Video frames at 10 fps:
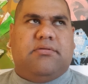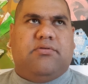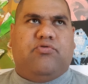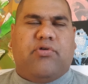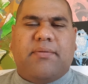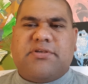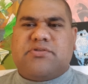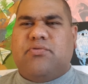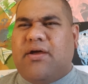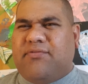Grammar
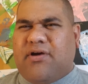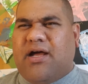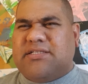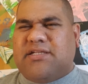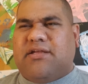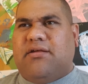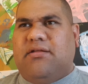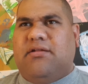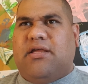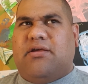still have guys like
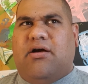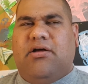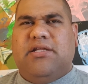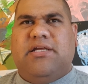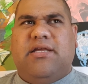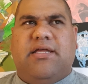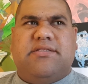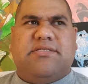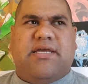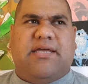Ollie and
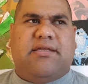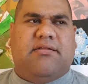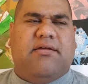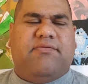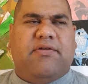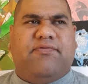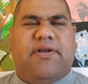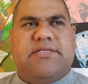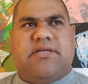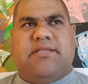Zach and
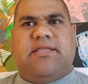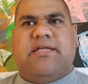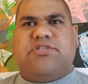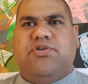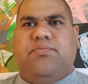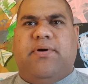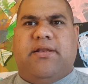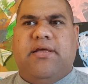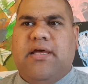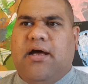fellas like that too, but
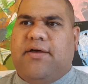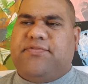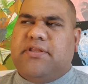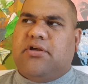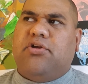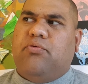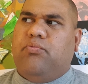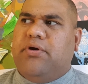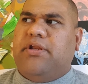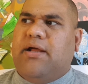I think they're going to
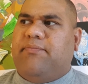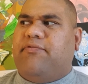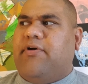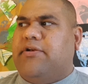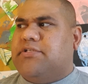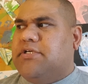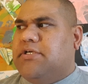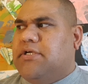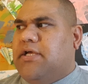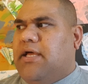win up front,
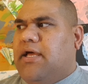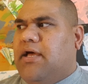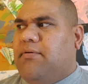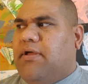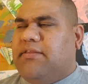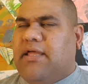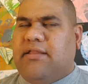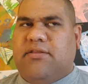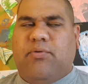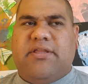
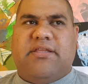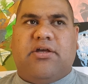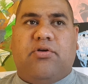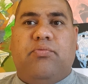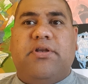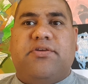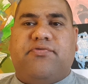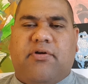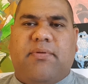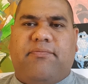and the way that they're going to win is
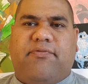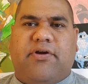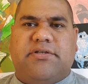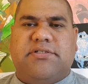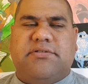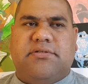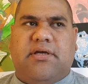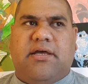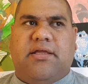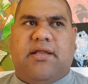from up front,
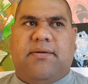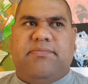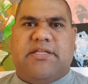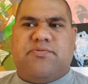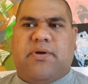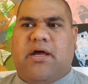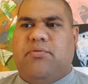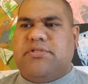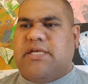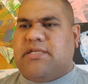and that's where I
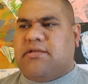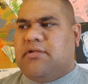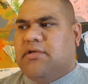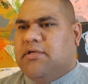would take it.